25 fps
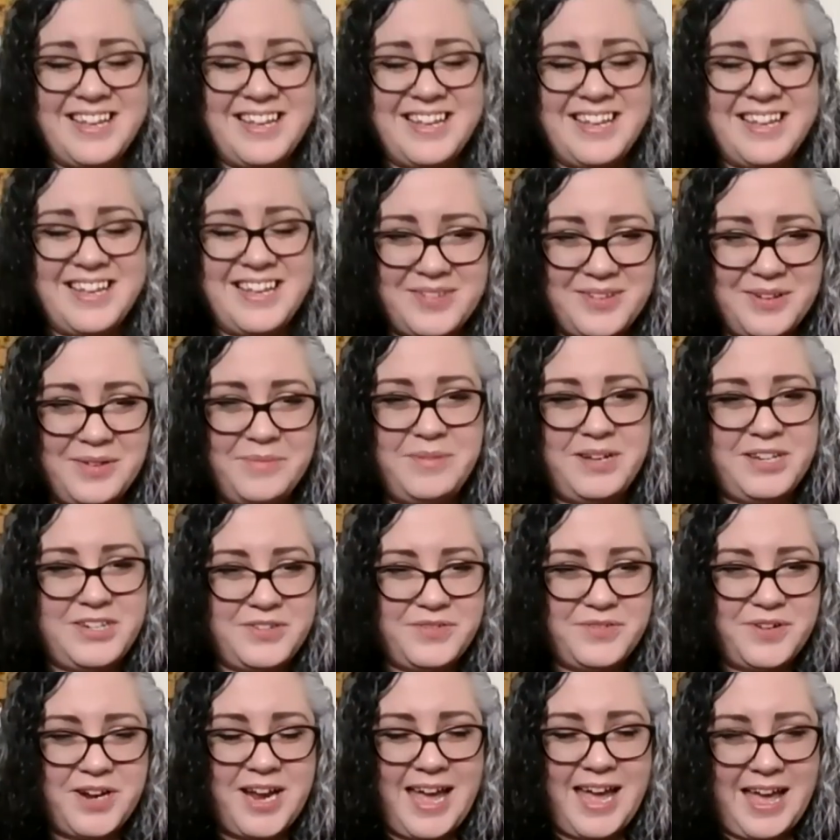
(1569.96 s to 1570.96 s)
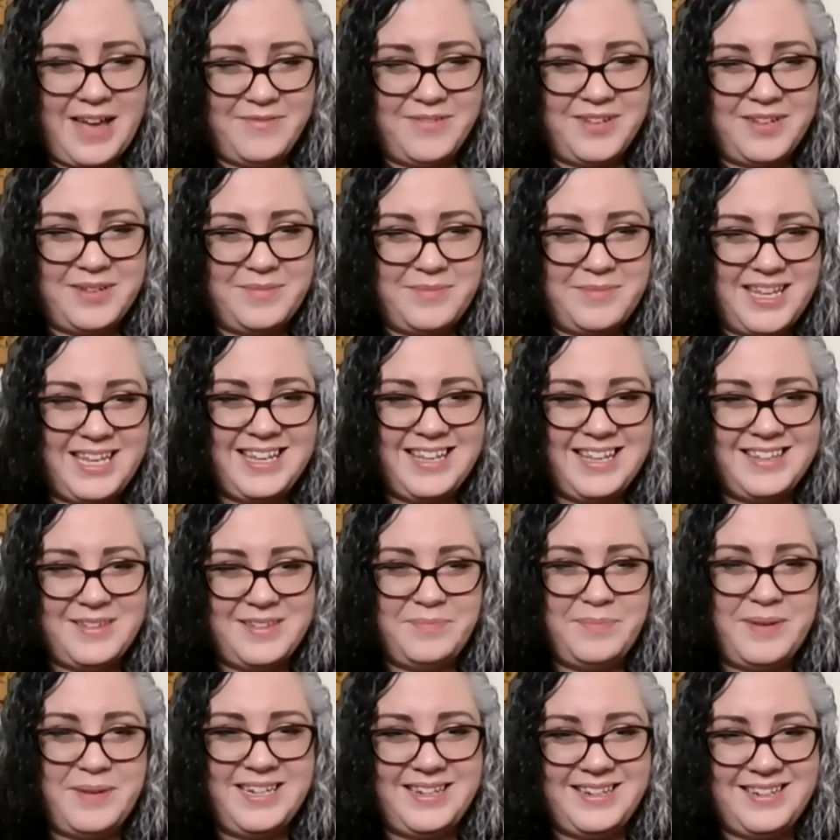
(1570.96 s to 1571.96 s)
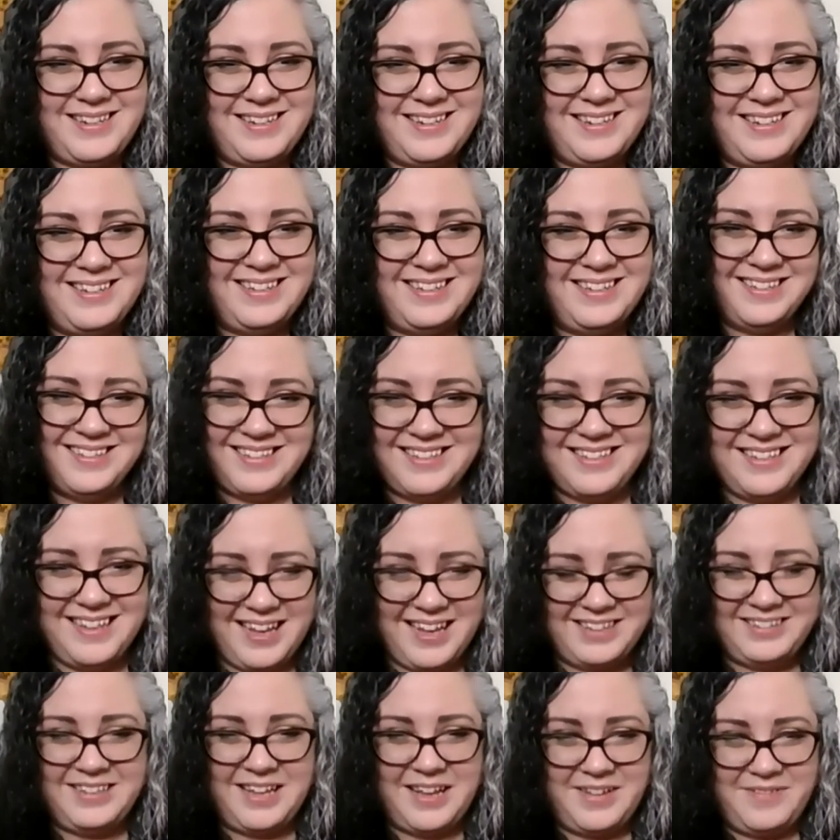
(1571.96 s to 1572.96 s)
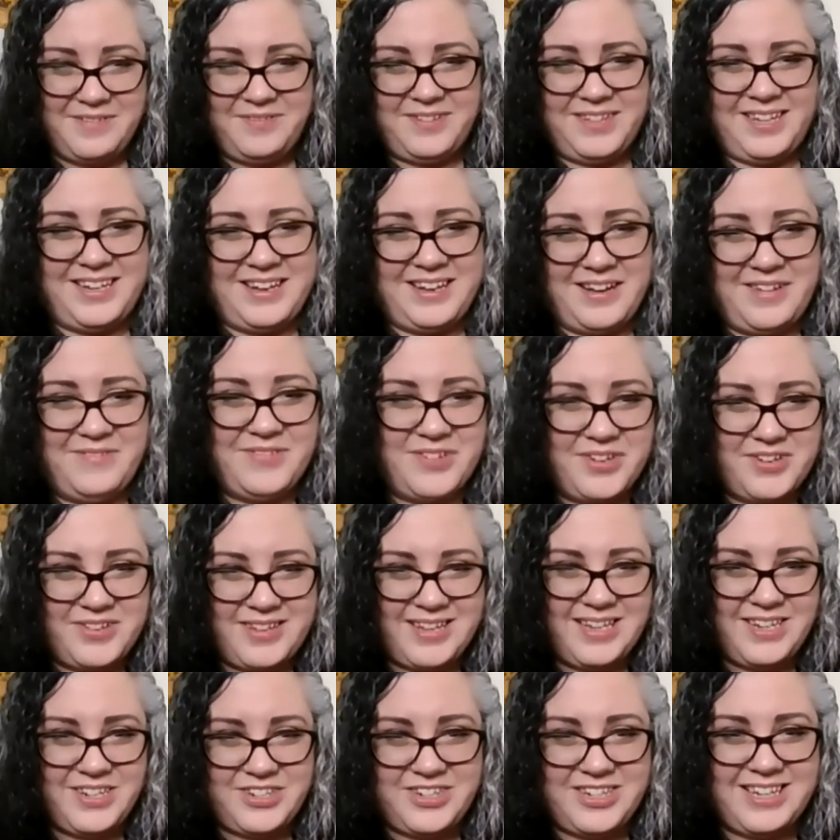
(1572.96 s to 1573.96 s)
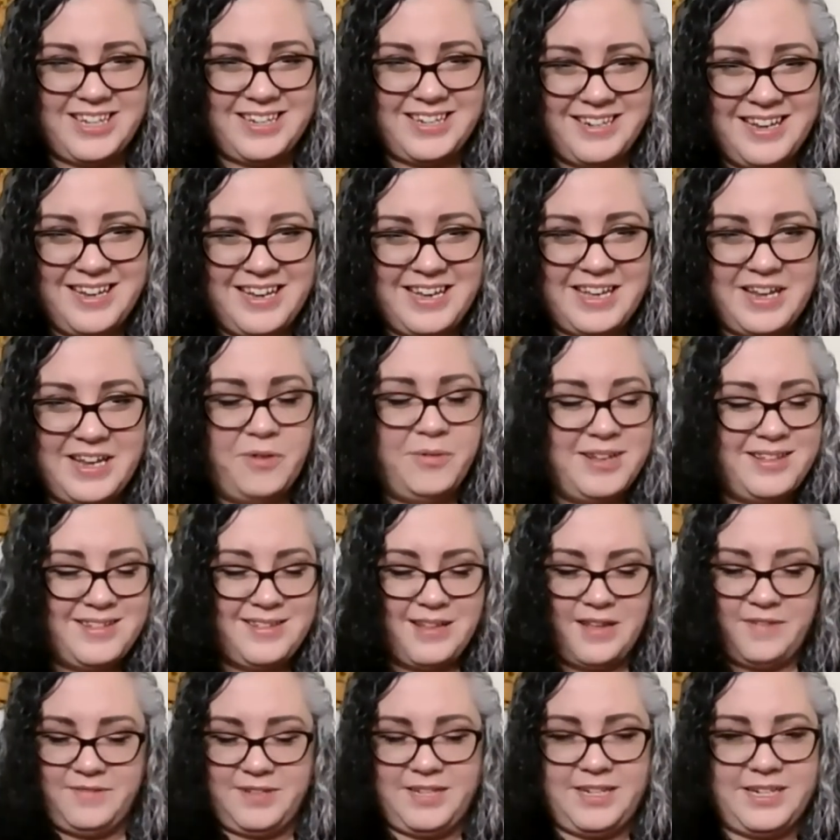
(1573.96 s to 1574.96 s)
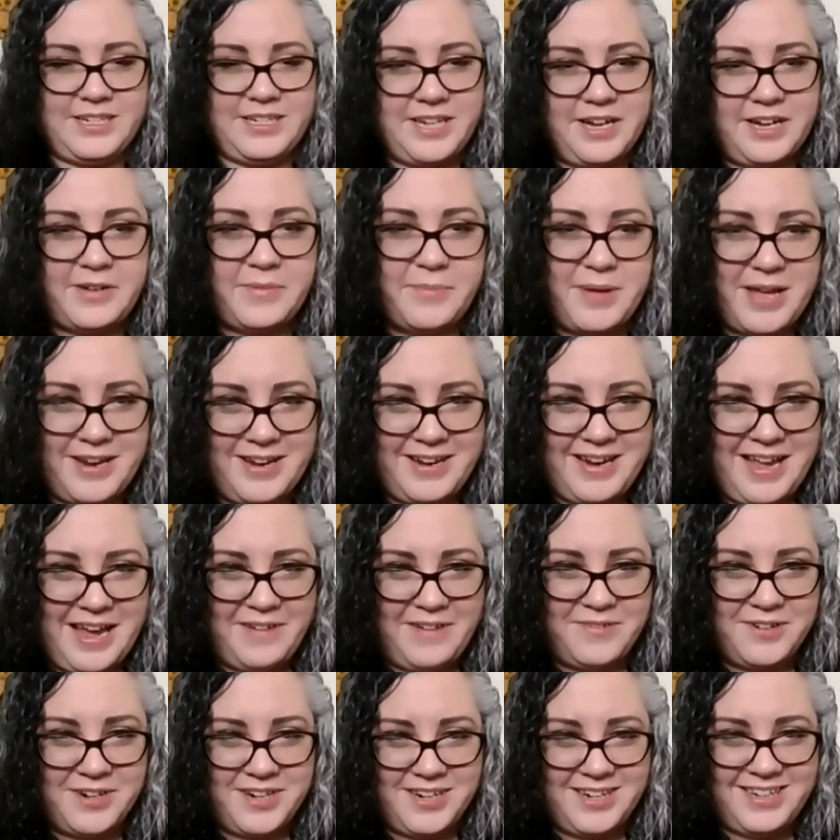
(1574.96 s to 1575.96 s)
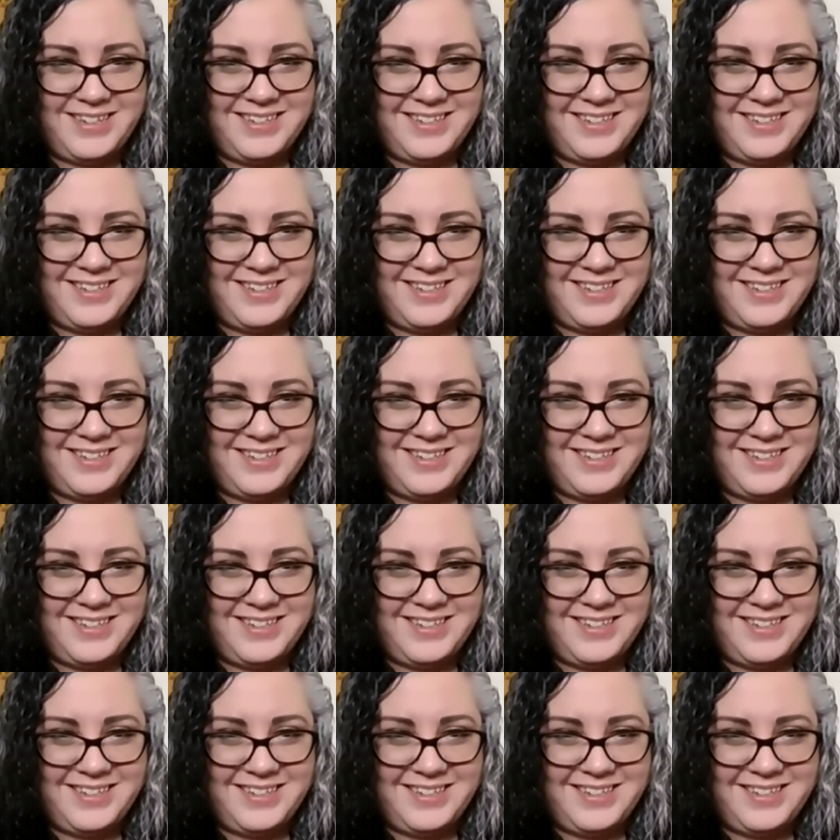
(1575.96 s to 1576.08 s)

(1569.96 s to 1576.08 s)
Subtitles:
you so much for having me. It's been a lovely conversation and always lovely to talk about an Afra.